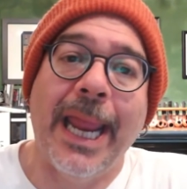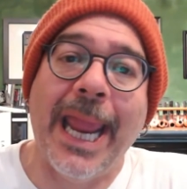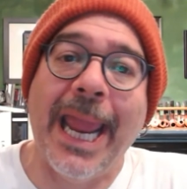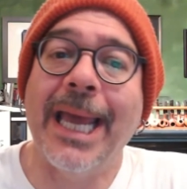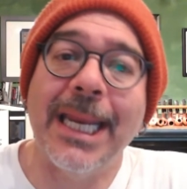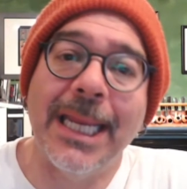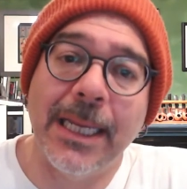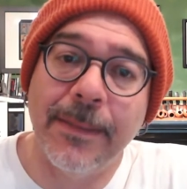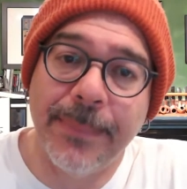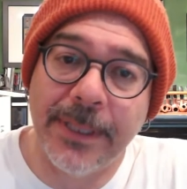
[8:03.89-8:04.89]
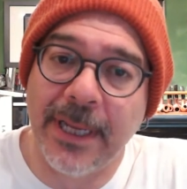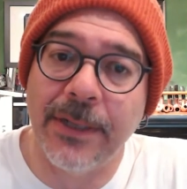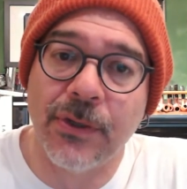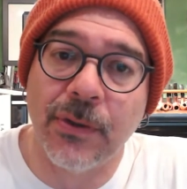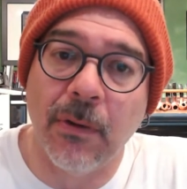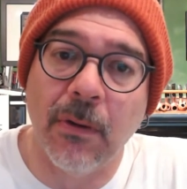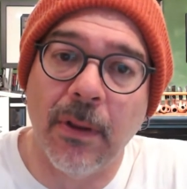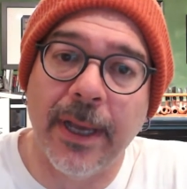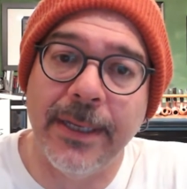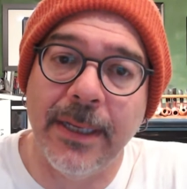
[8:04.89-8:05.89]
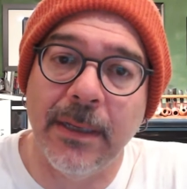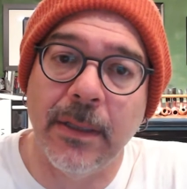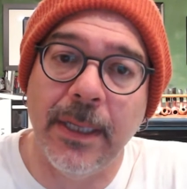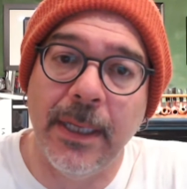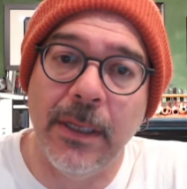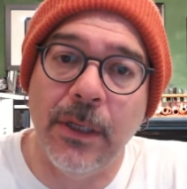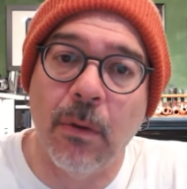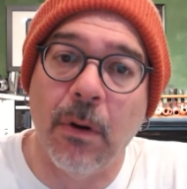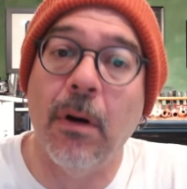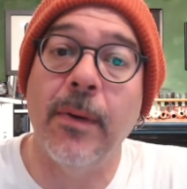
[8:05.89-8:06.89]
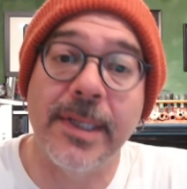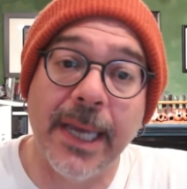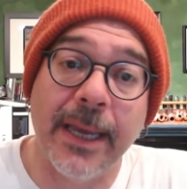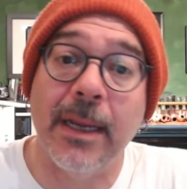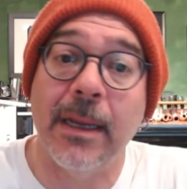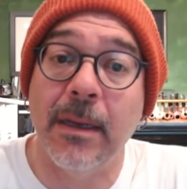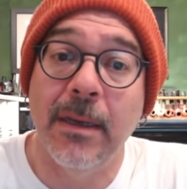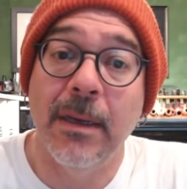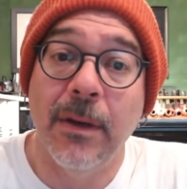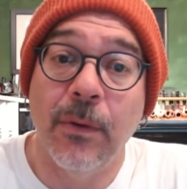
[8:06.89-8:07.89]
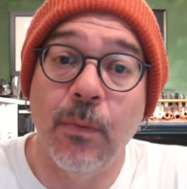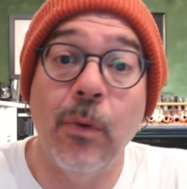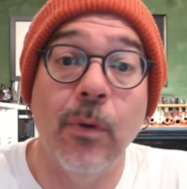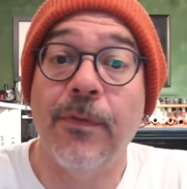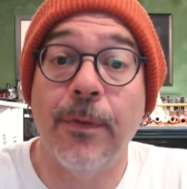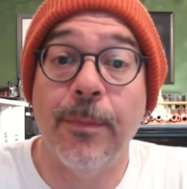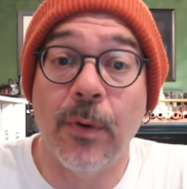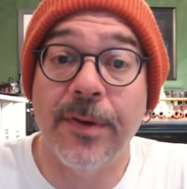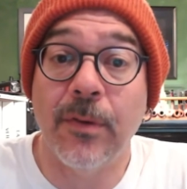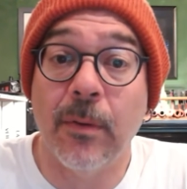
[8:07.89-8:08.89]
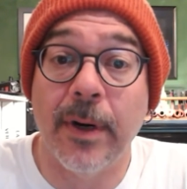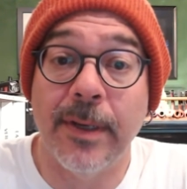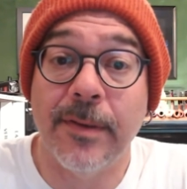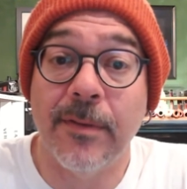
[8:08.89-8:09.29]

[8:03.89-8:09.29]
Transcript: adding potential, ideally you are always adding room for more stories.